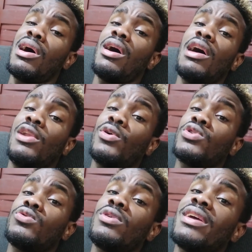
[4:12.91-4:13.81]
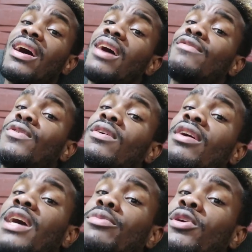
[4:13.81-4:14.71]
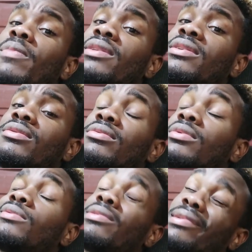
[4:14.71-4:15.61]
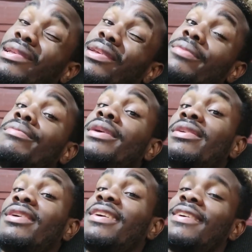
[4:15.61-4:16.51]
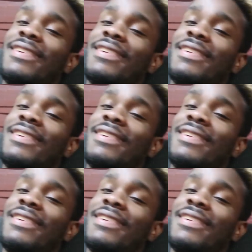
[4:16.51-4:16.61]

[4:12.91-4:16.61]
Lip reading: All those who can't have no cardboard party, Mika.